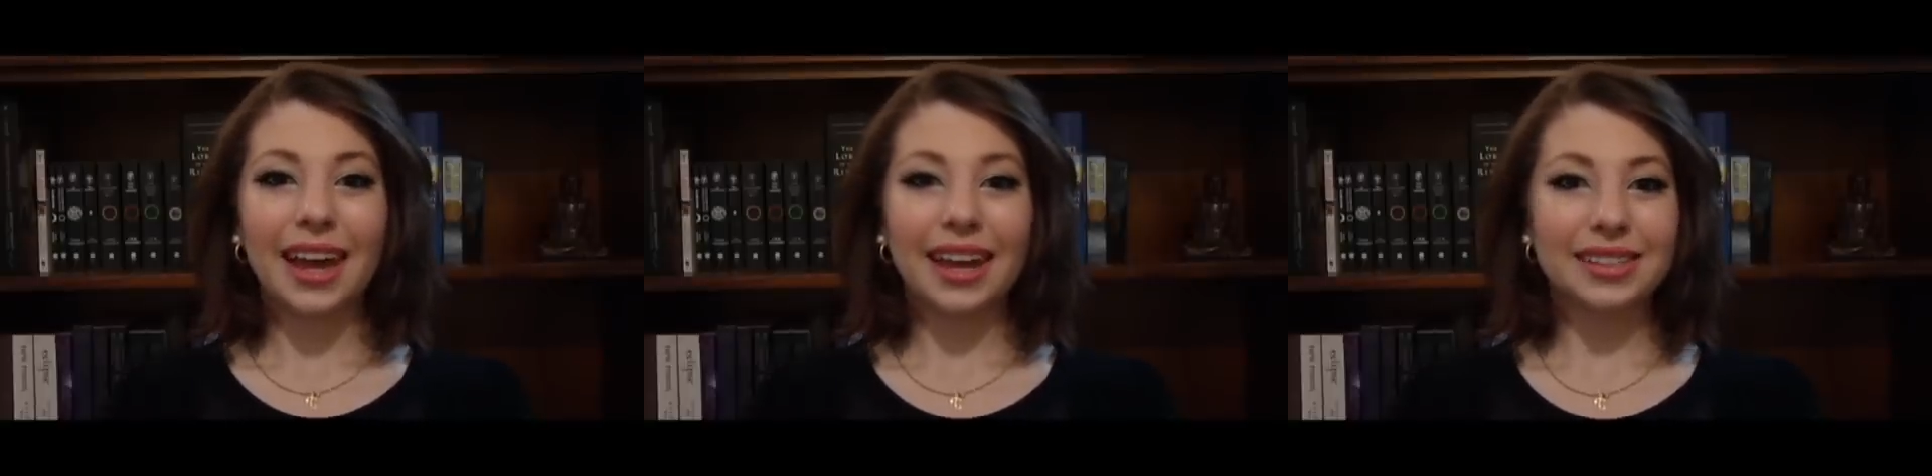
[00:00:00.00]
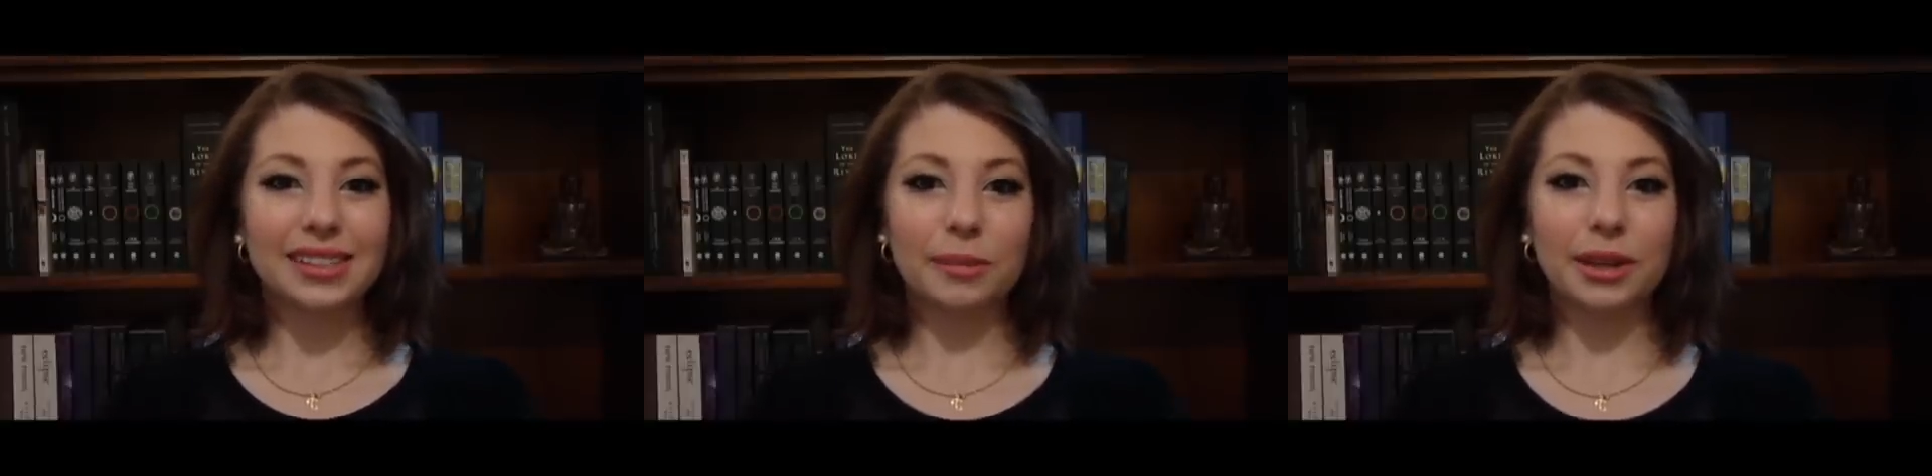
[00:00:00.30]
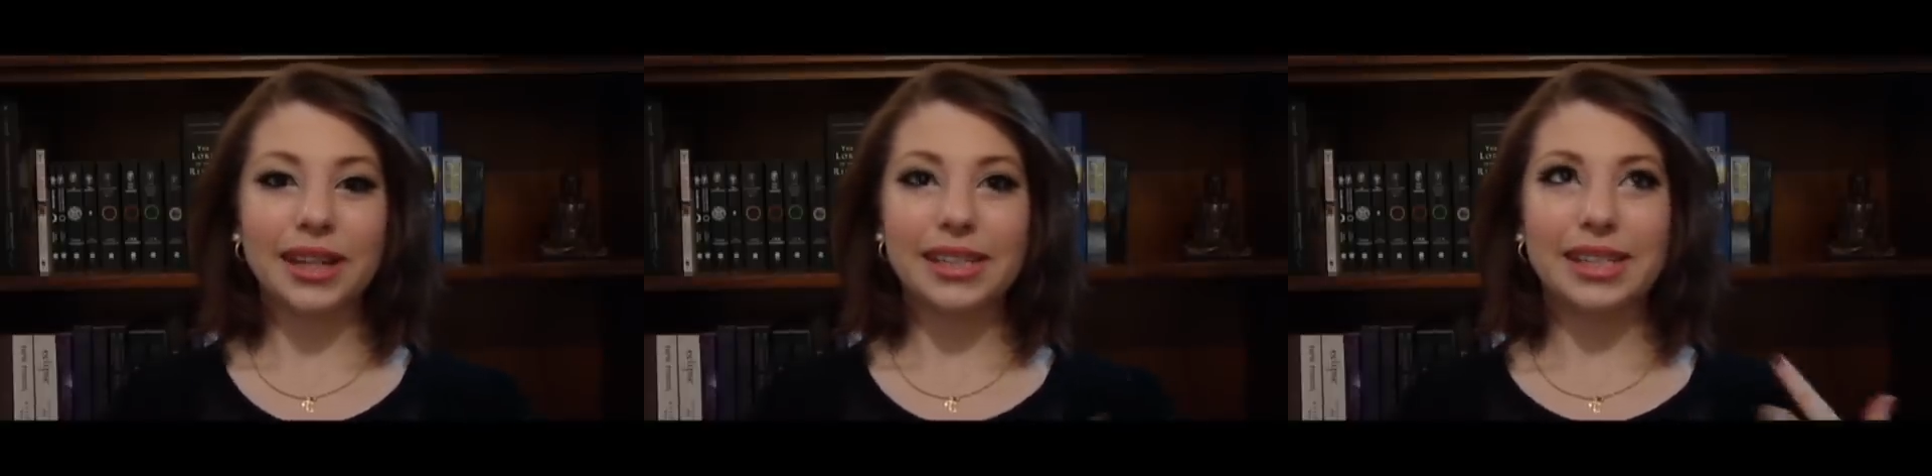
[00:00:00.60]
It's
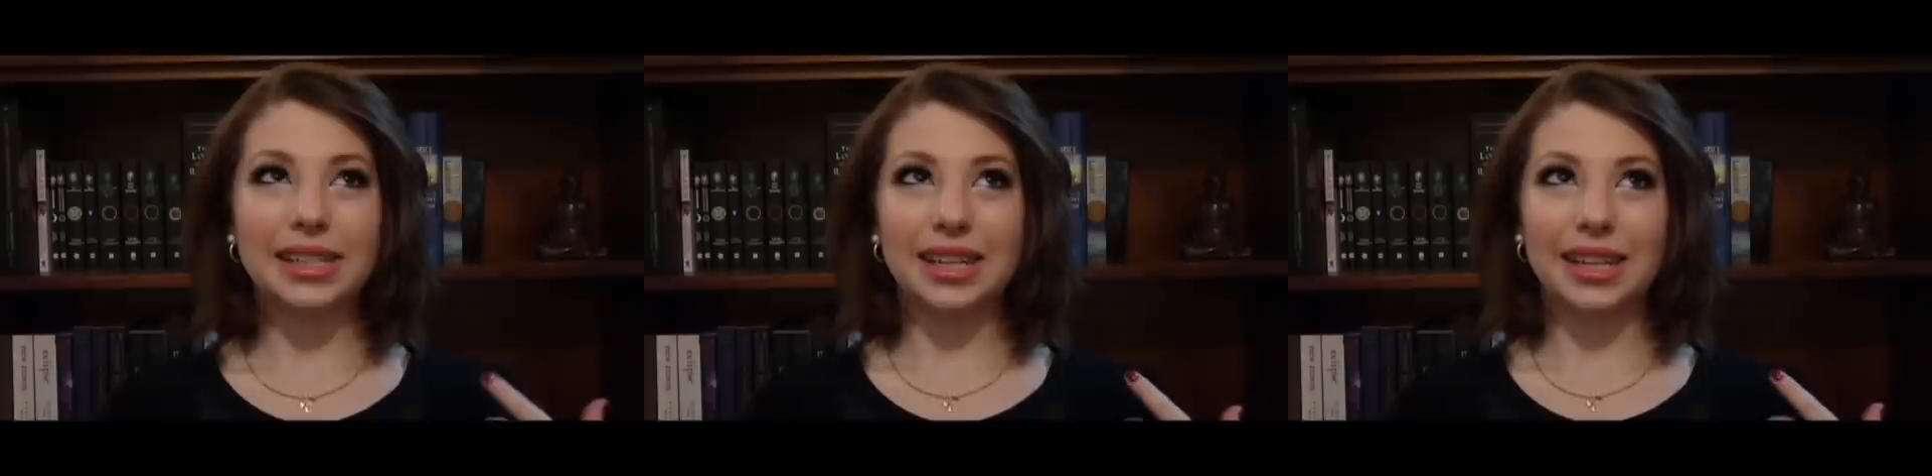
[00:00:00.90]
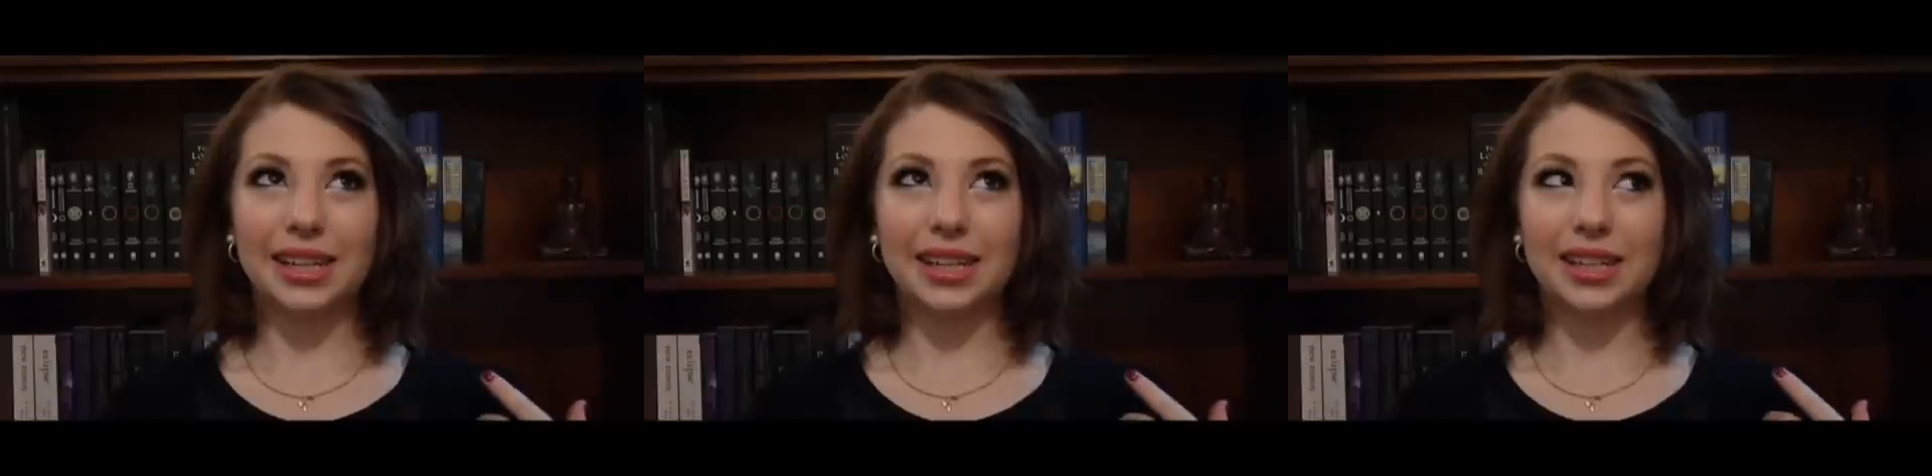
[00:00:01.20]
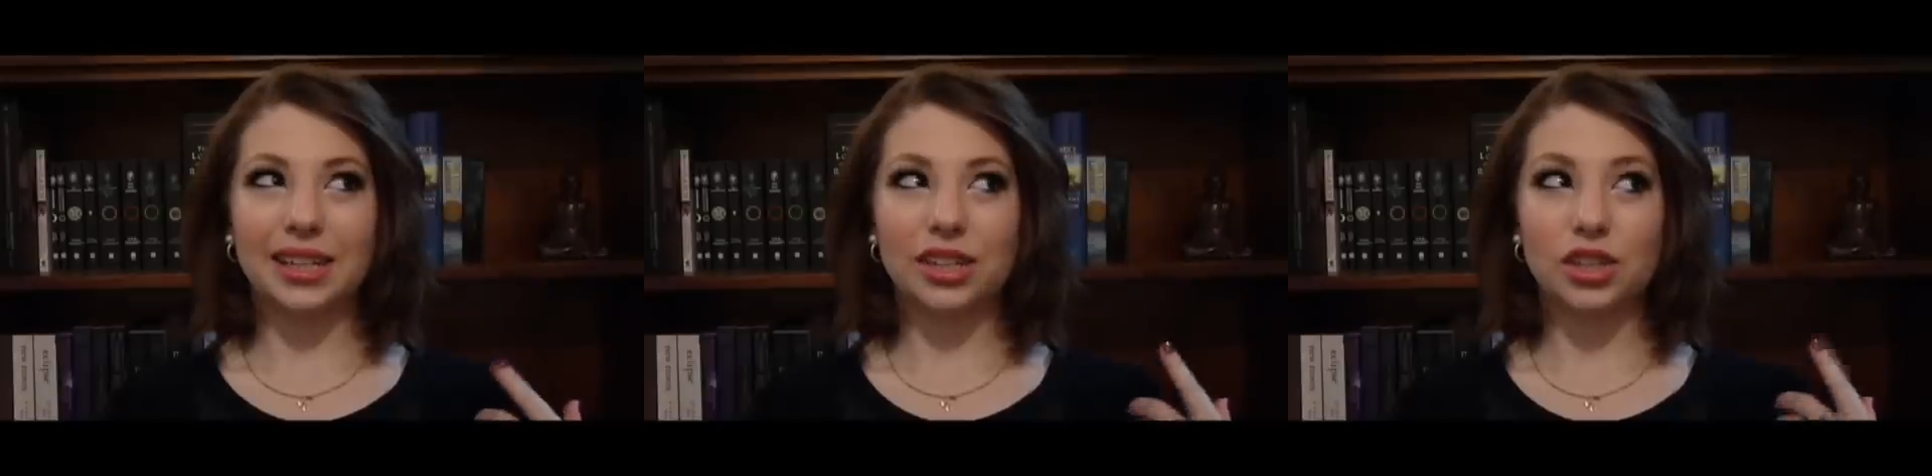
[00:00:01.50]
something I did
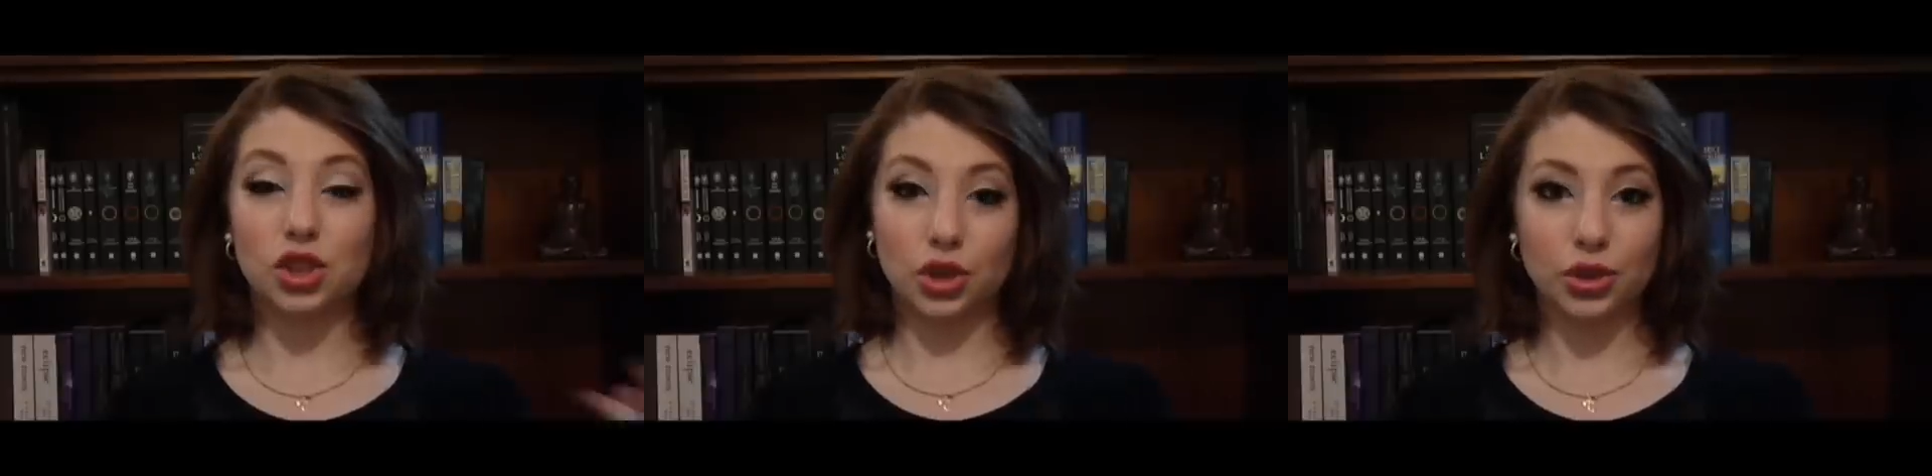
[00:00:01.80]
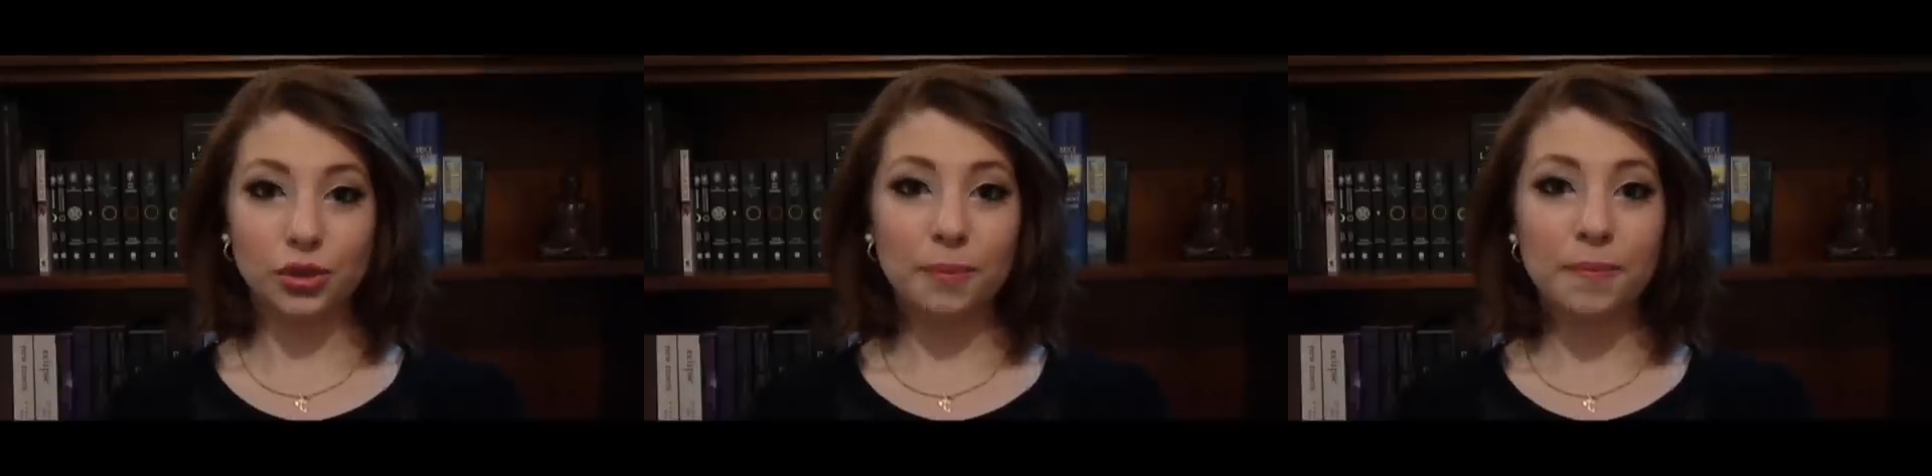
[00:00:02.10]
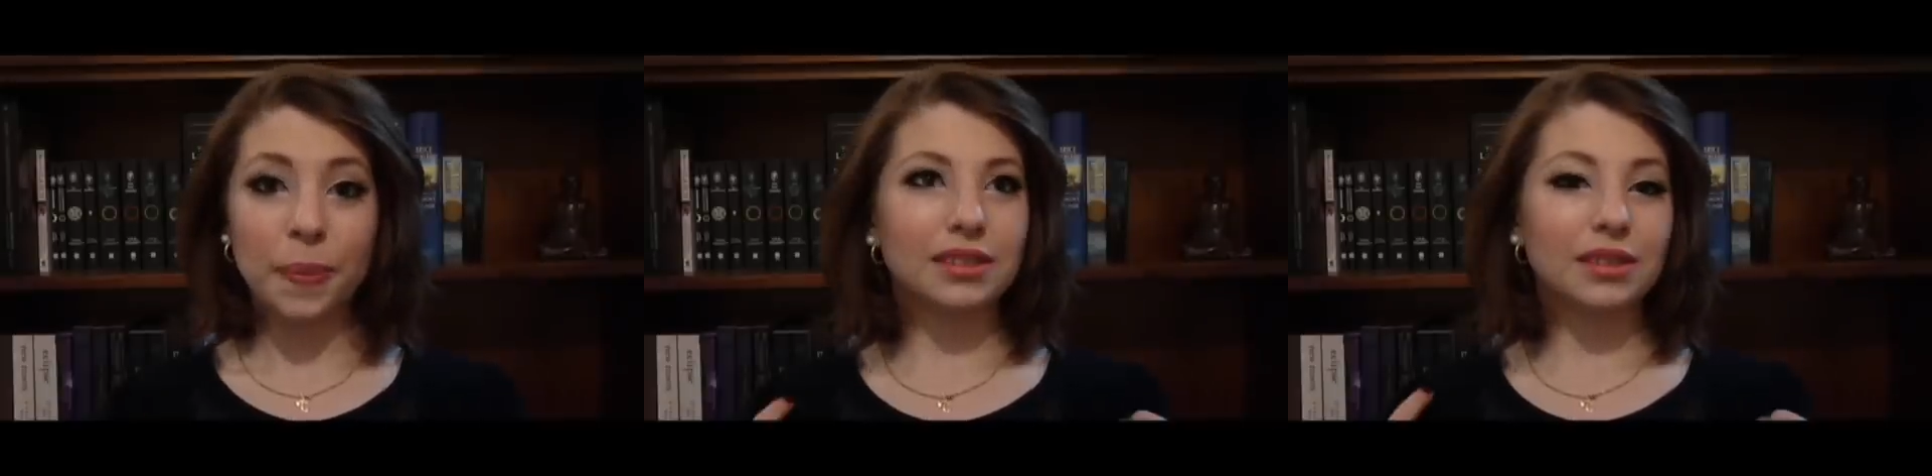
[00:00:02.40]
in June.